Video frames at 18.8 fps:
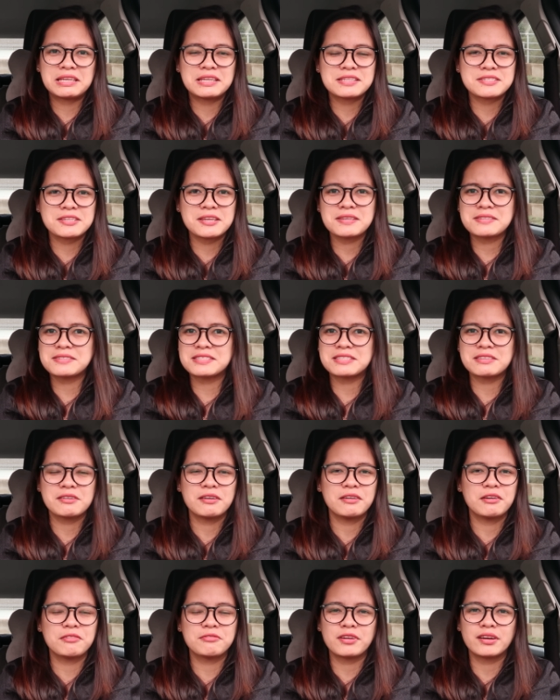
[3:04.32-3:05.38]
he's just
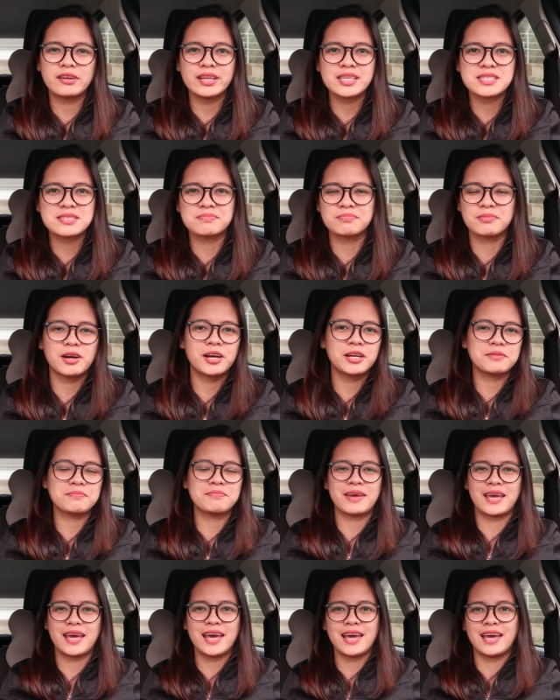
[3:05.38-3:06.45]
a very smart
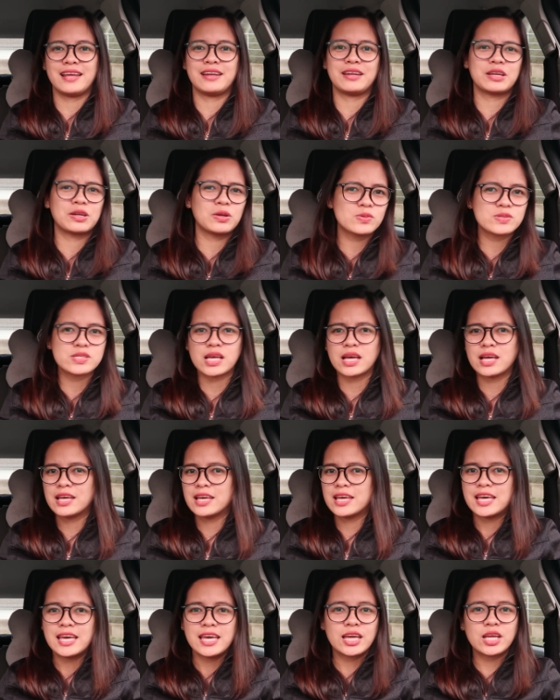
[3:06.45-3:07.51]
man he knows,
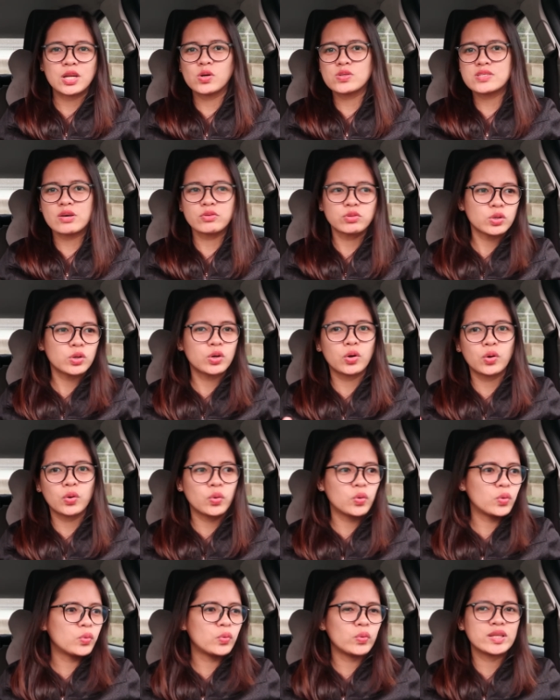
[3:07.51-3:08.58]
he knows how to
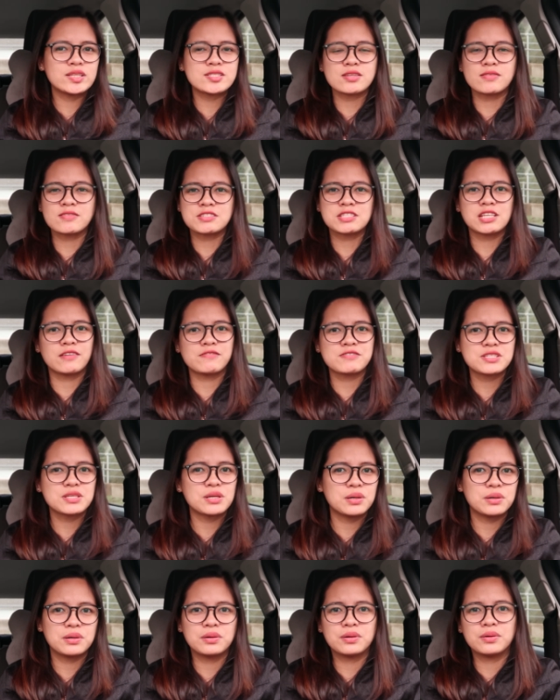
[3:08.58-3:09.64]
go with some stuff
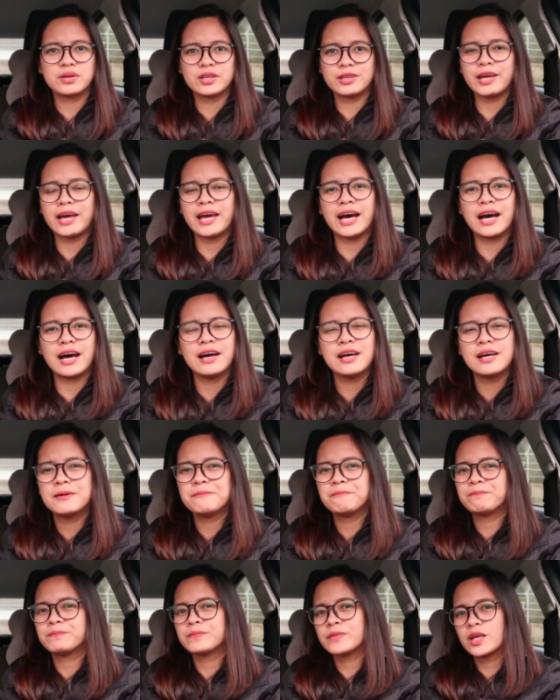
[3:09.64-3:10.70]
so yeah
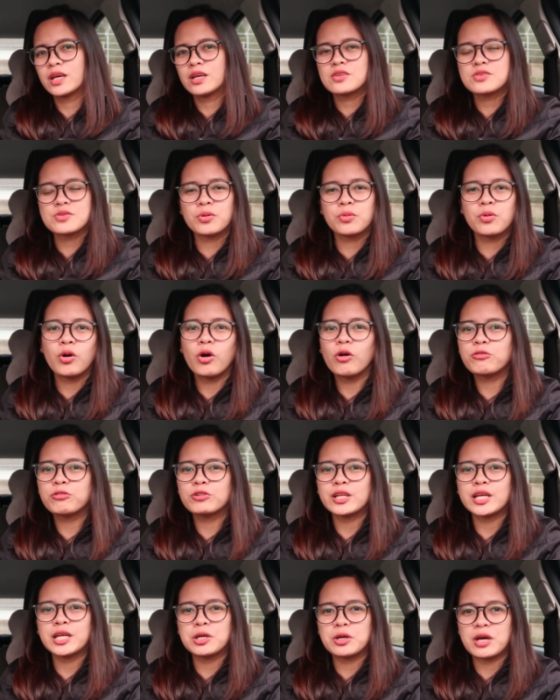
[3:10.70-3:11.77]
so
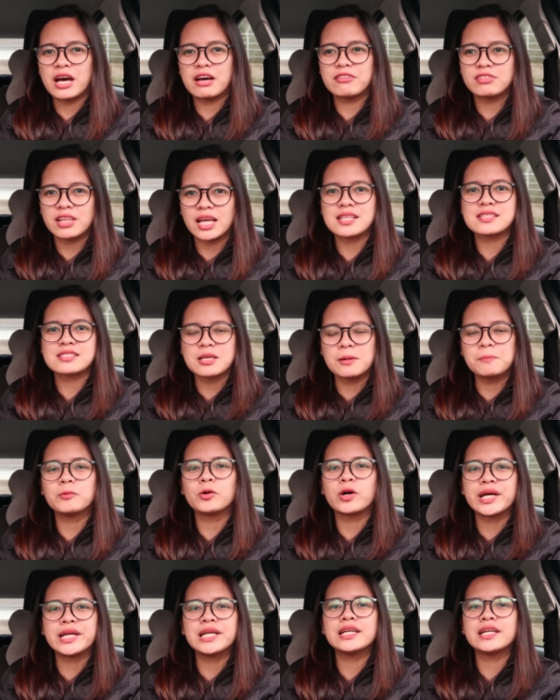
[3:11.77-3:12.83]
hopefully you have that
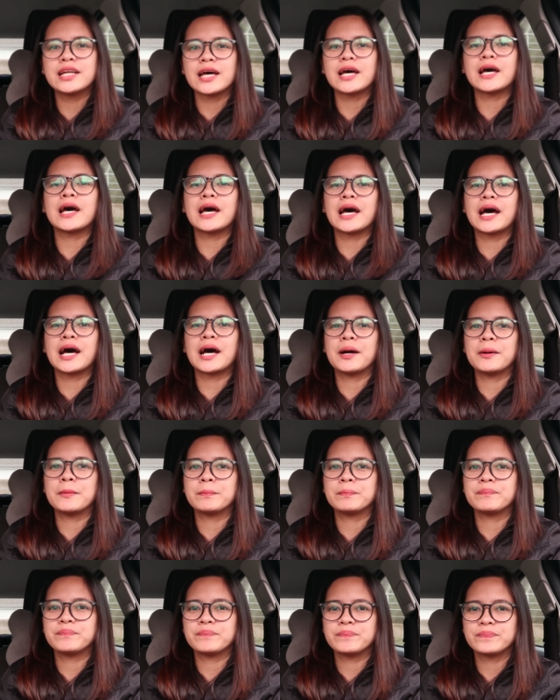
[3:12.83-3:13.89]
someone
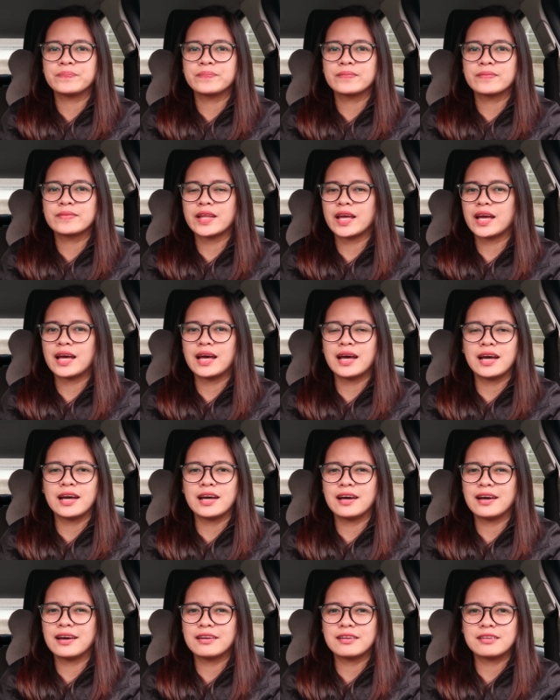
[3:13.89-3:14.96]

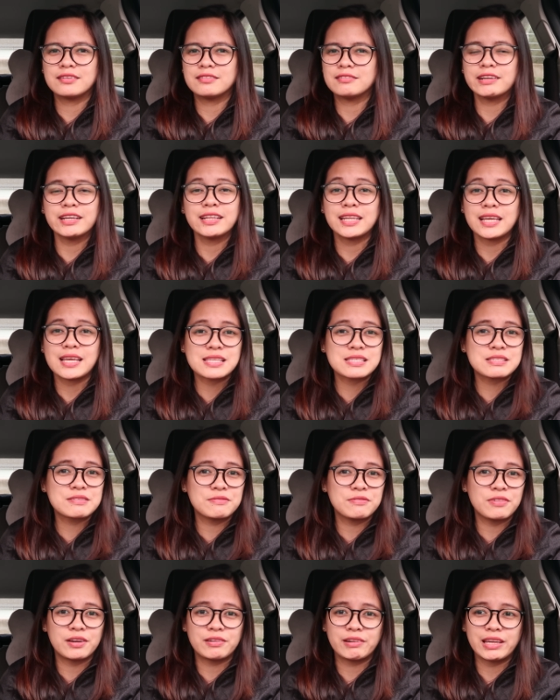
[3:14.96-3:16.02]
na really it's
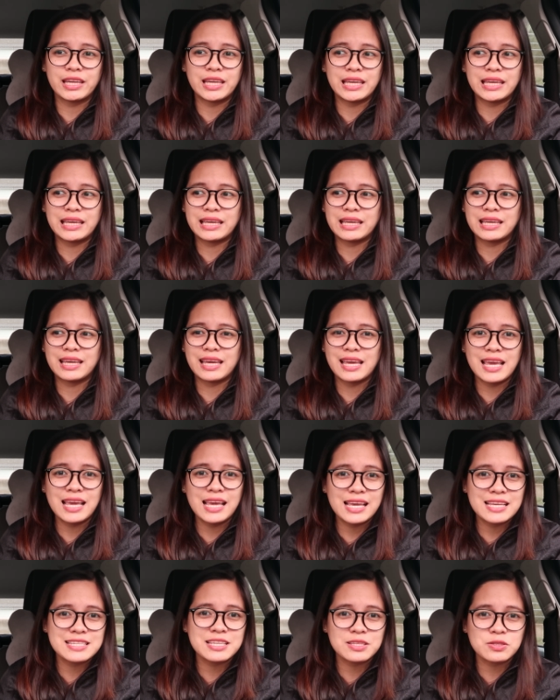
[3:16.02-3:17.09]
very
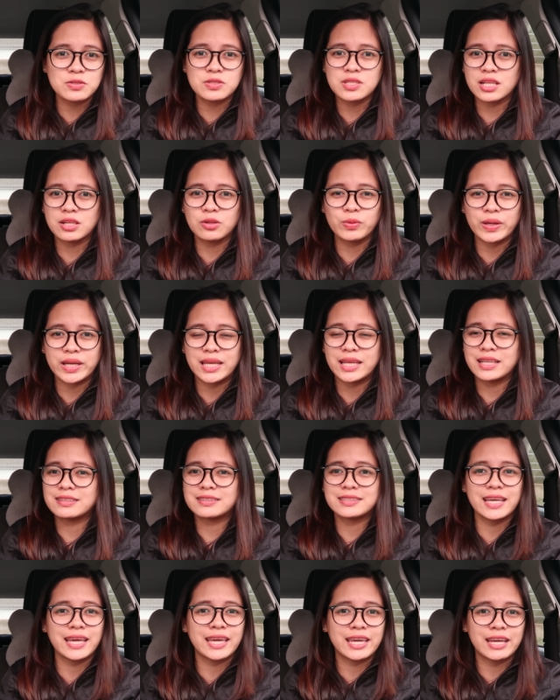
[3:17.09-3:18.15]
easy to deal with he'll
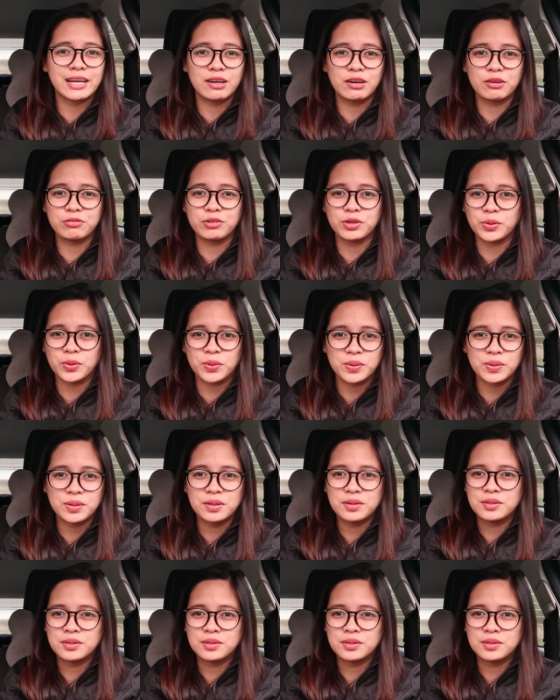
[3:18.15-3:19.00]
take care of you